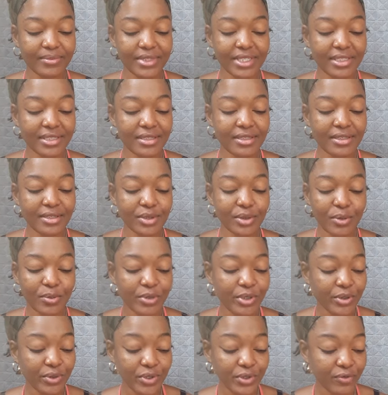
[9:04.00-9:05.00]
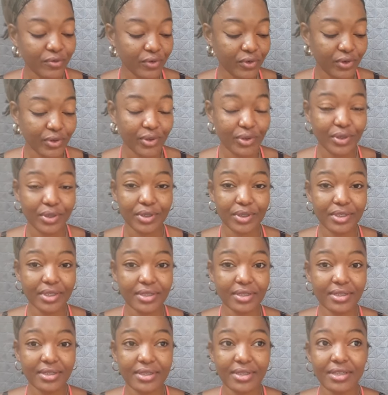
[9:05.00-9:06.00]
this is so beautiful
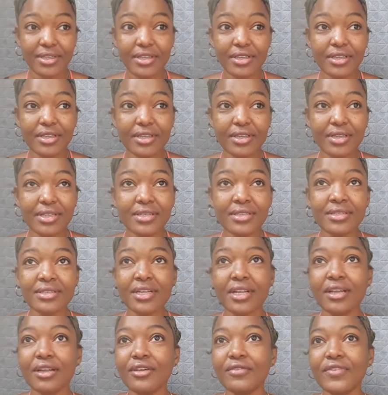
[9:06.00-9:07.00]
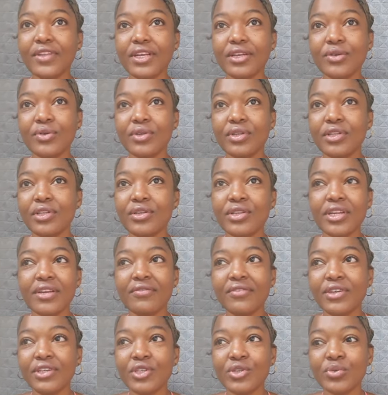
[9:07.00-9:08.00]
this is a love that you you
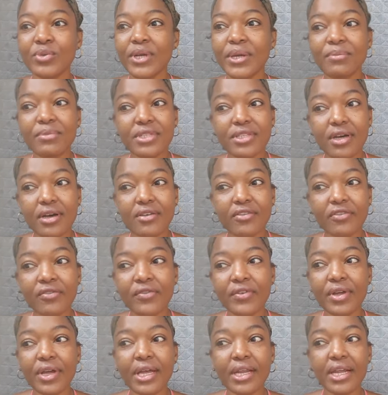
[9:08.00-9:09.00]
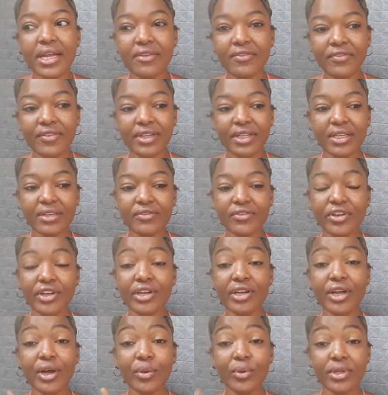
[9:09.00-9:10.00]
never dreamt of and i feel if you're
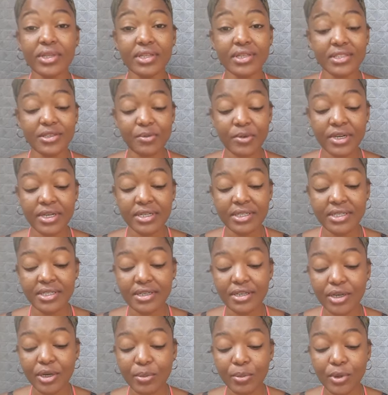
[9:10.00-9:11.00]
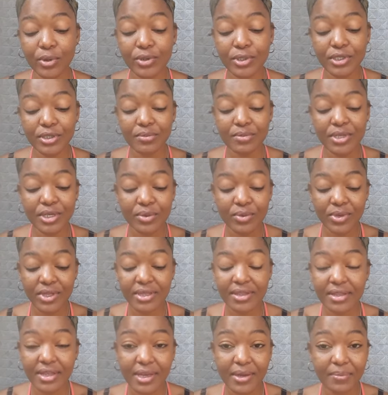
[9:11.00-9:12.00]
not with this person you're about to be
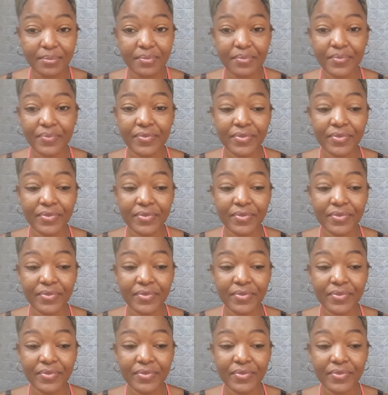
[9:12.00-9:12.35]
with them